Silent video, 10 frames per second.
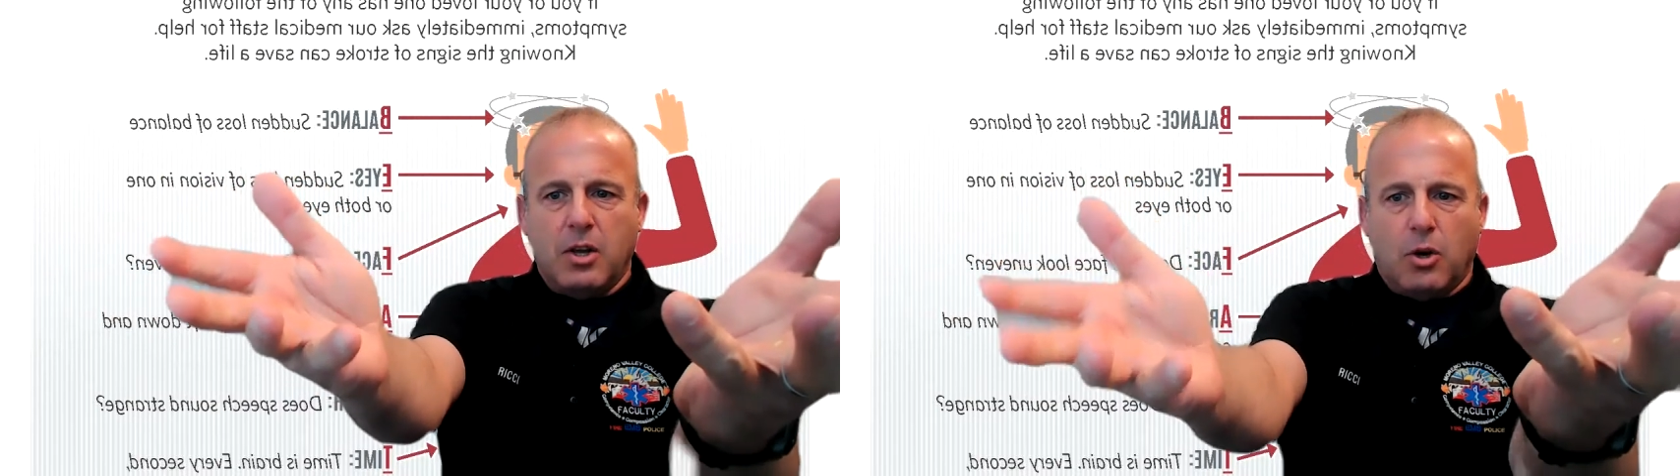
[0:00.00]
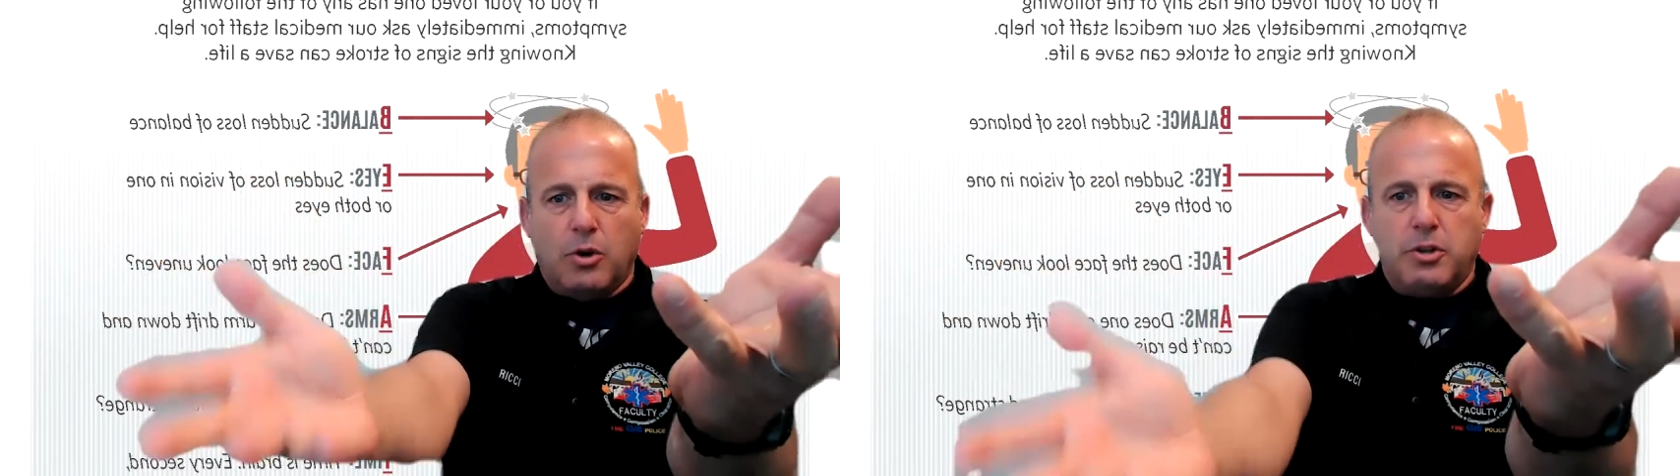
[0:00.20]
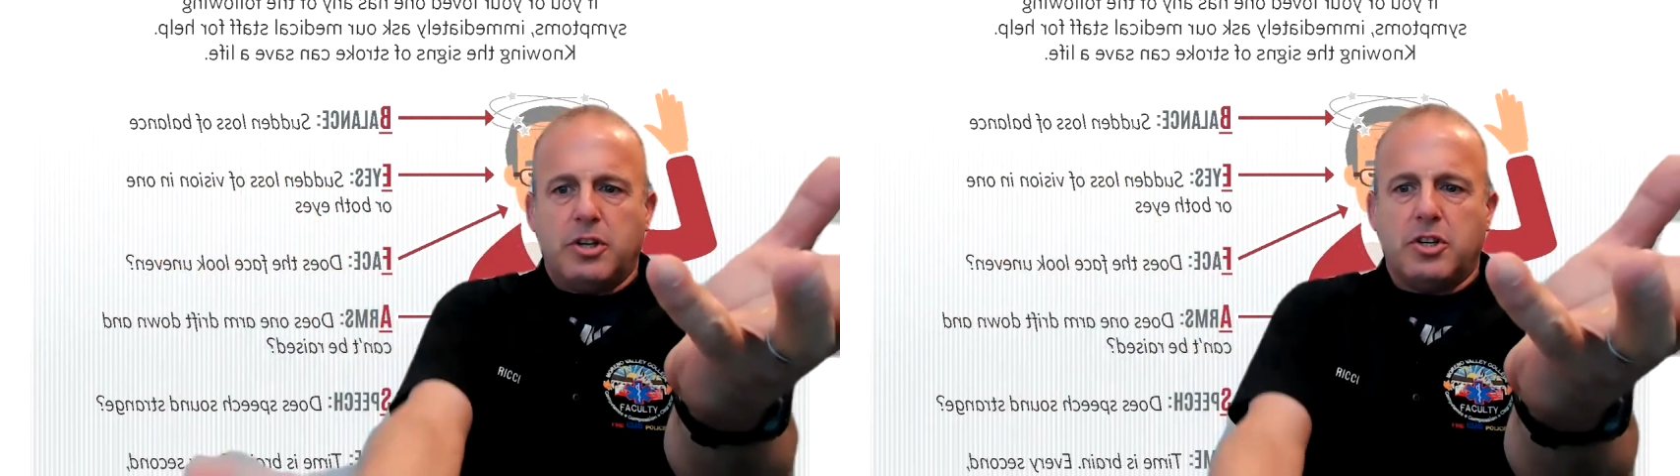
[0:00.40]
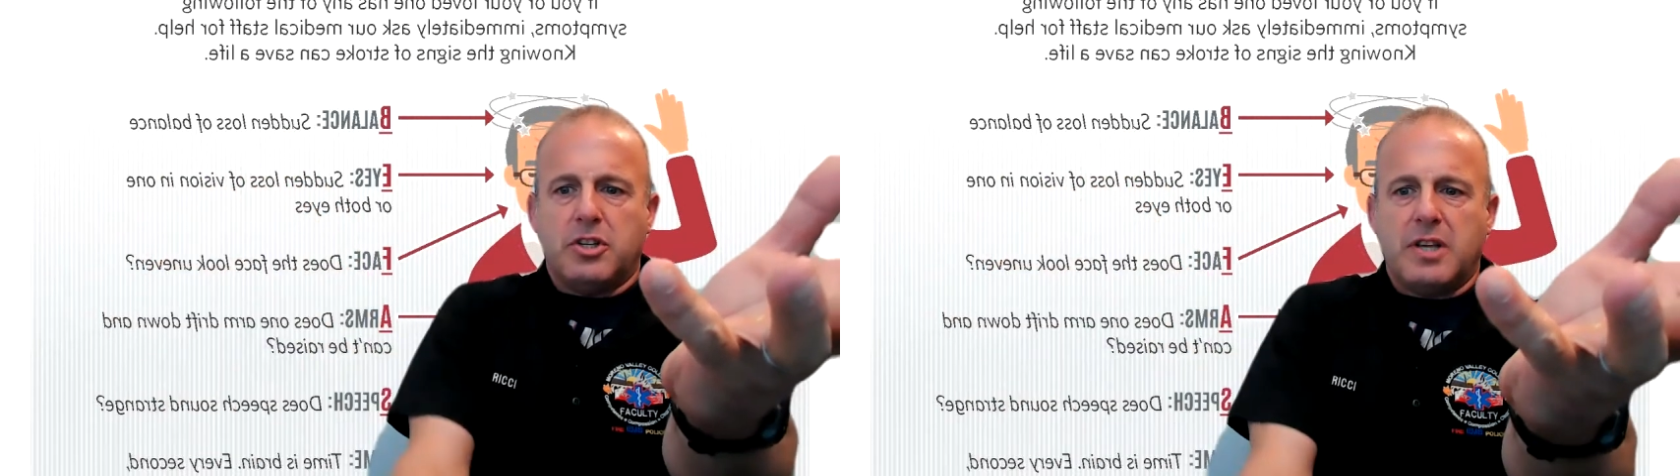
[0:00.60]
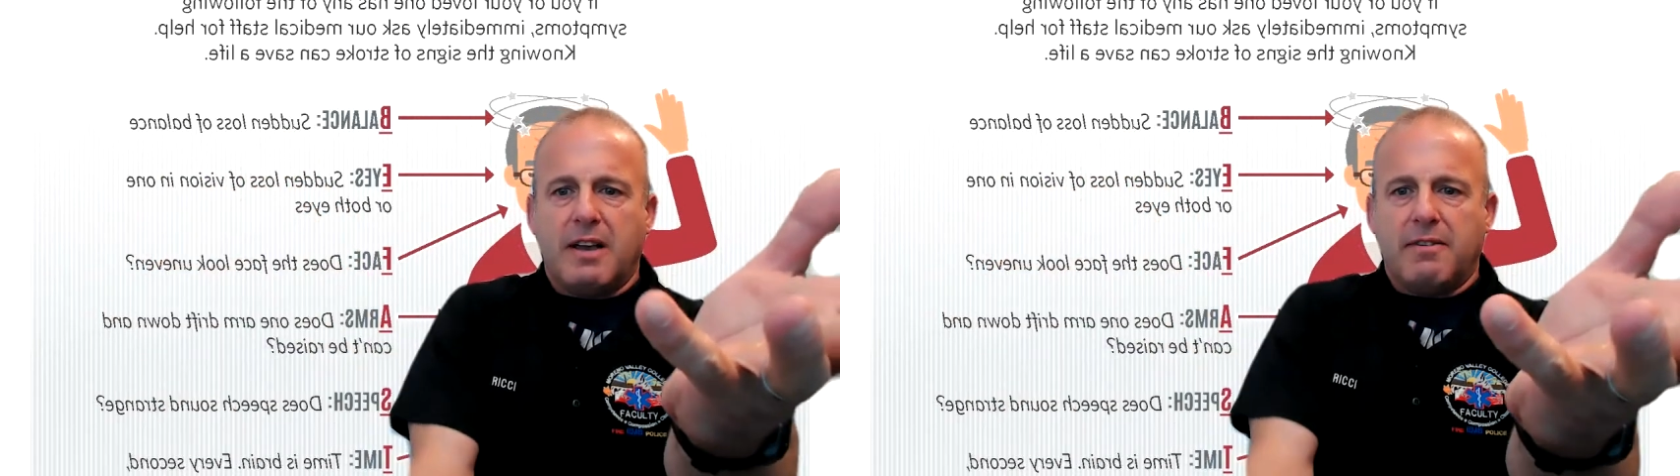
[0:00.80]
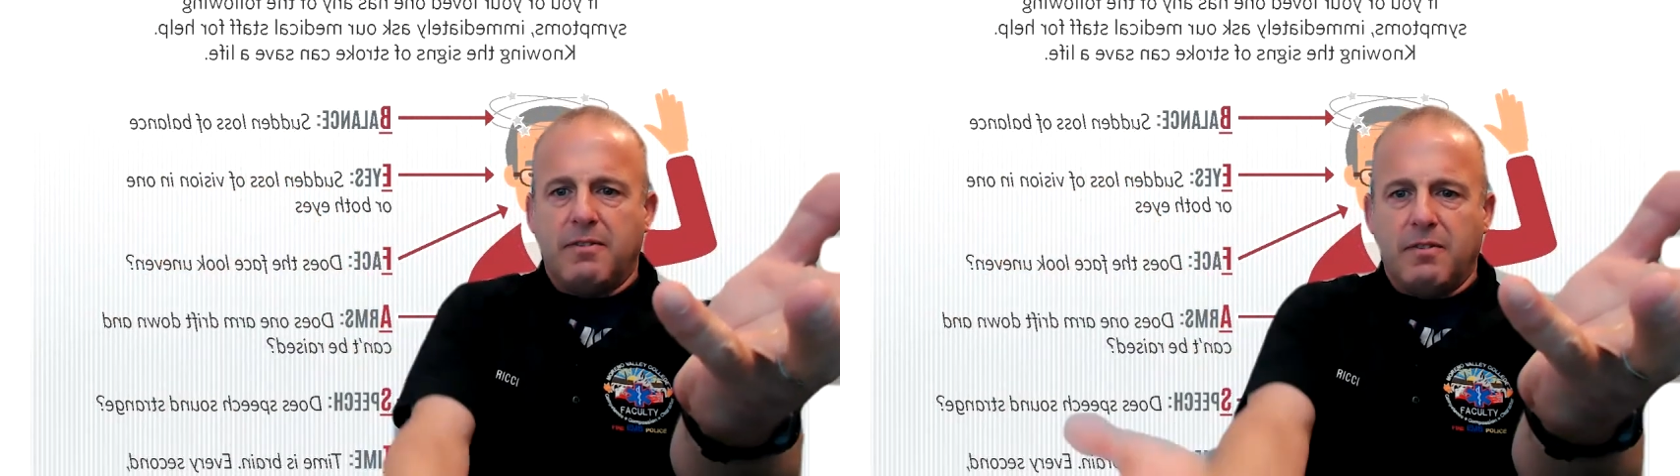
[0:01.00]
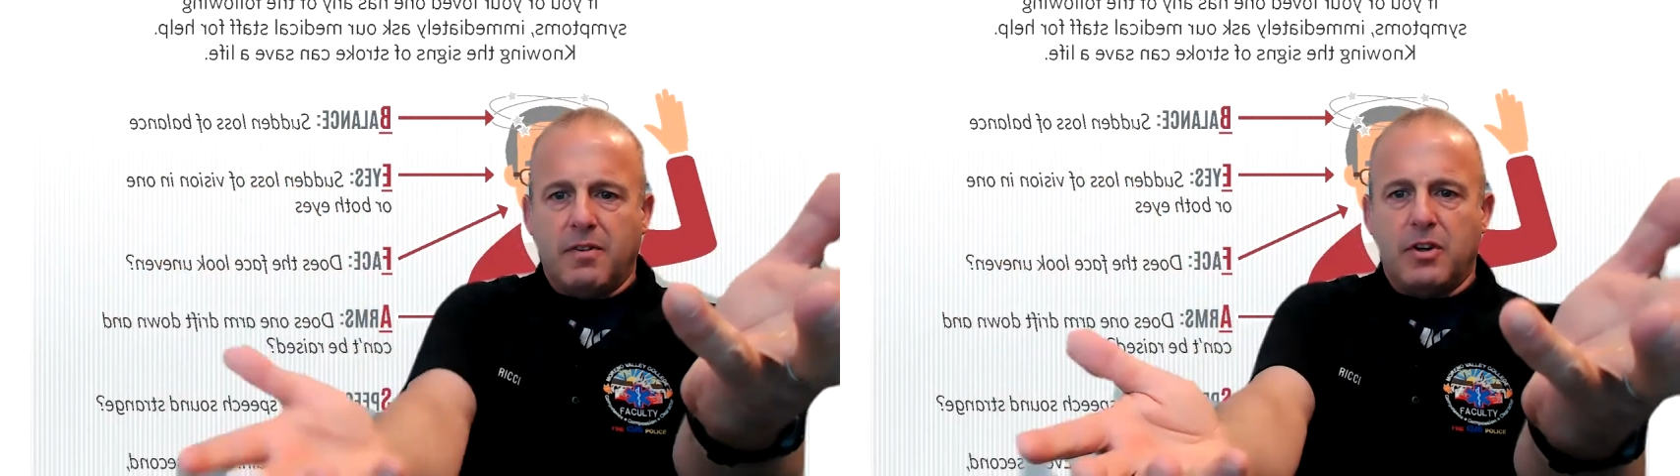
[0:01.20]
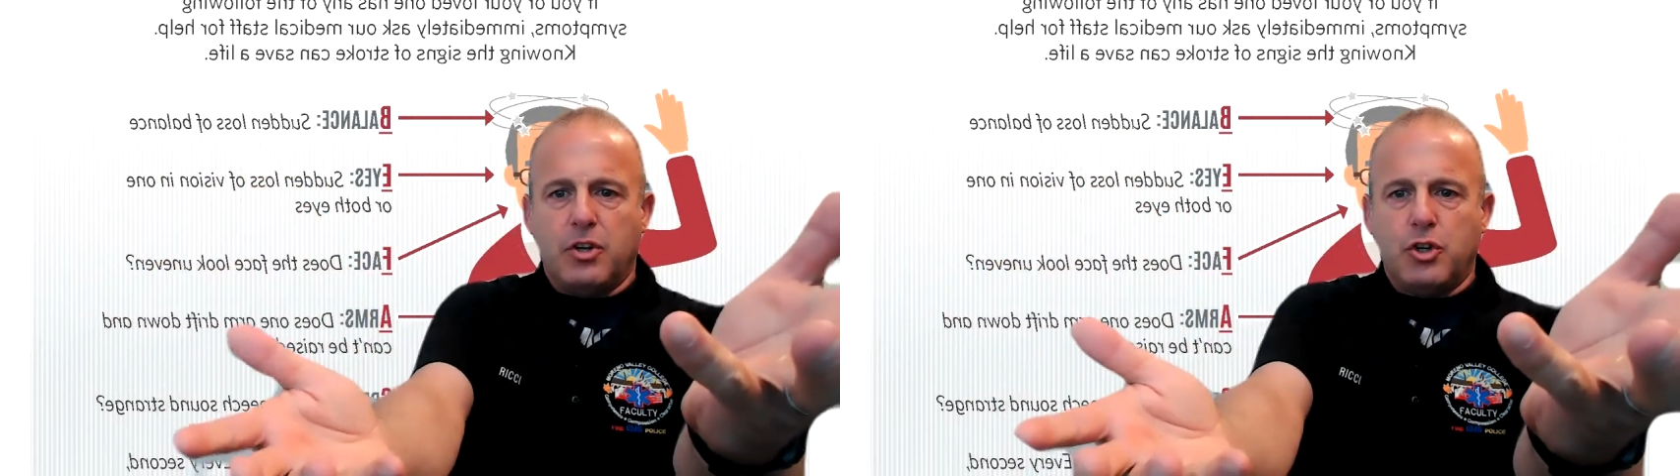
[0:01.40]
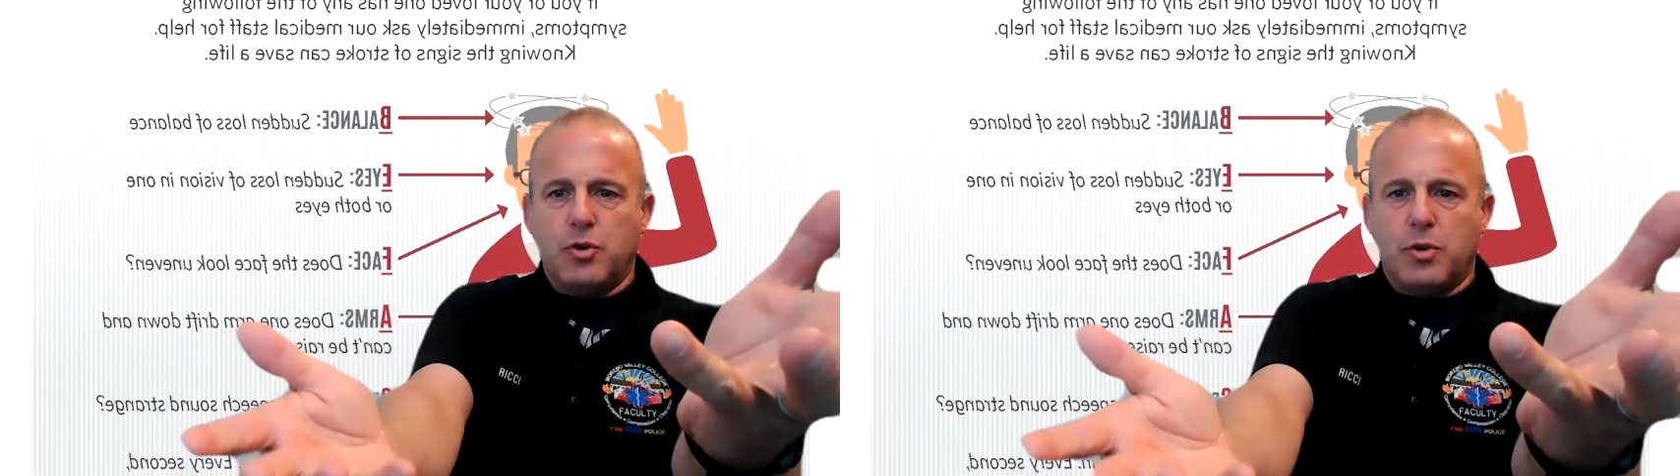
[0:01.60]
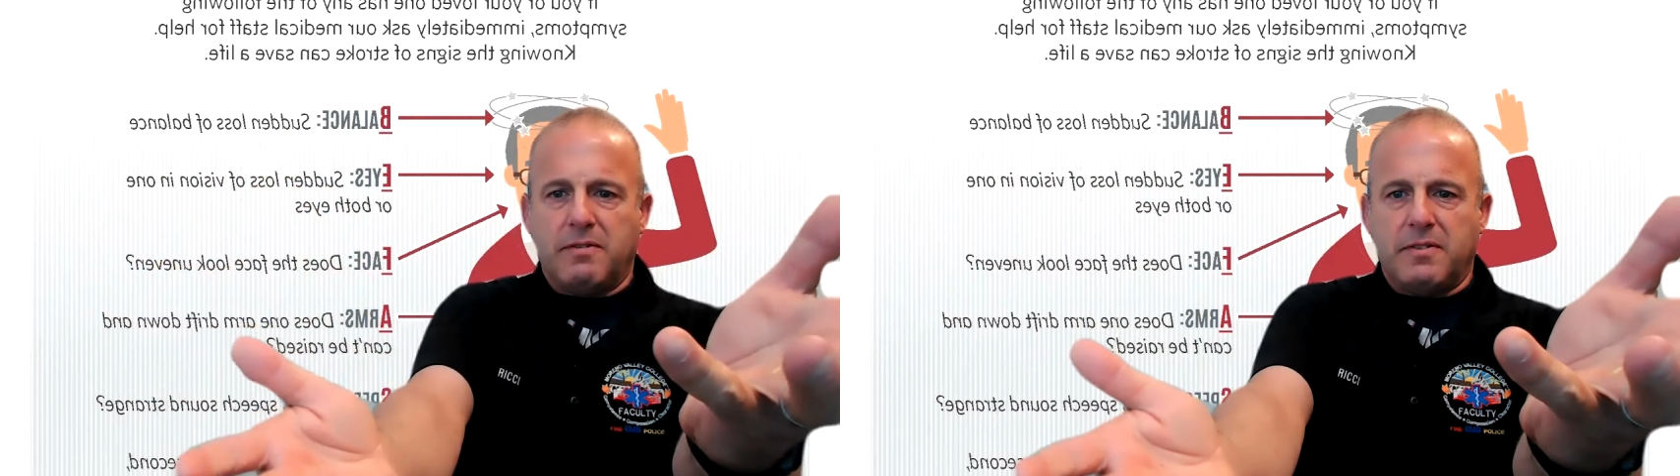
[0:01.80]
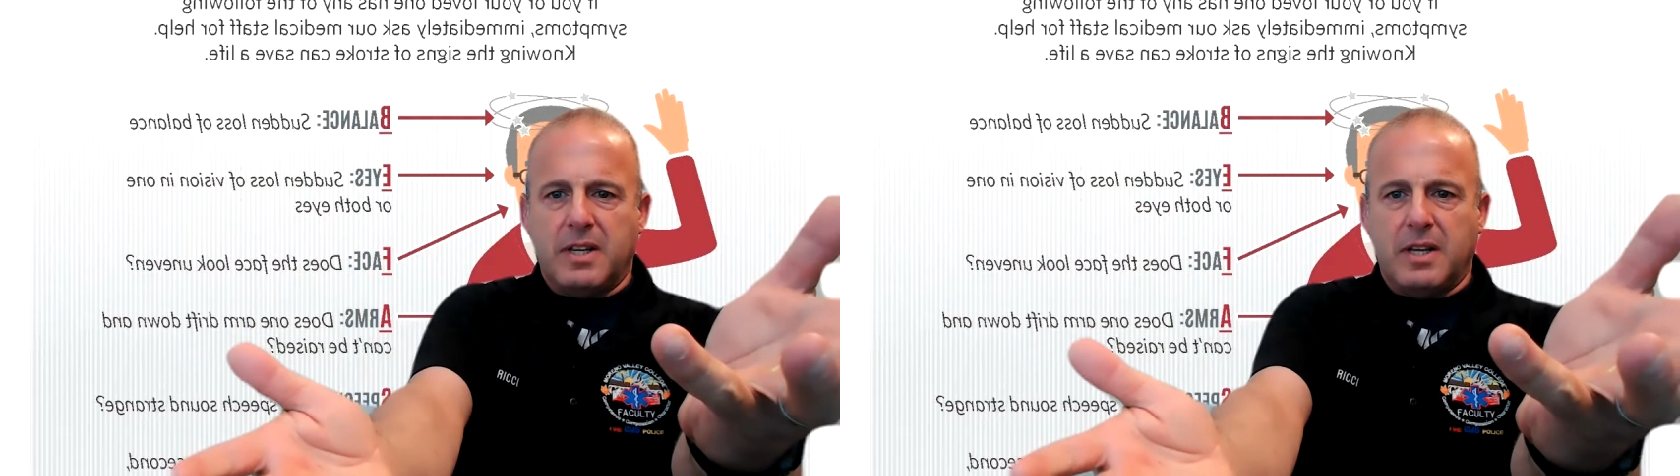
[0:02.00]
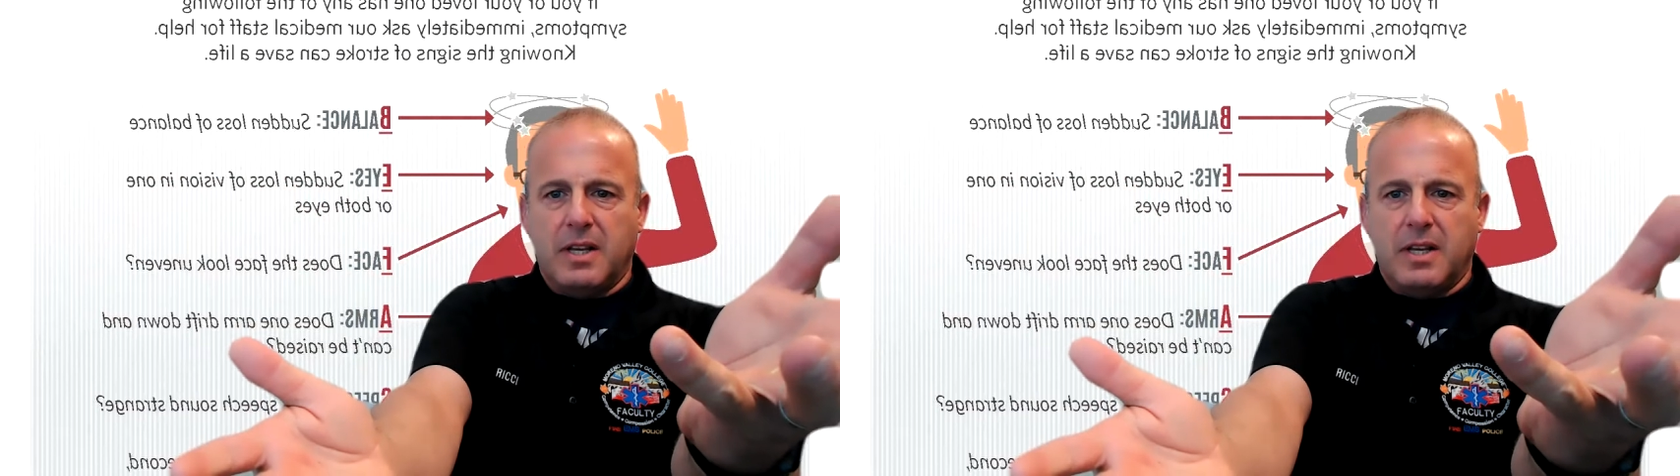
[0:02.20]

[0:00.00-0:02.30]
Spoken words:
or you could just have drift,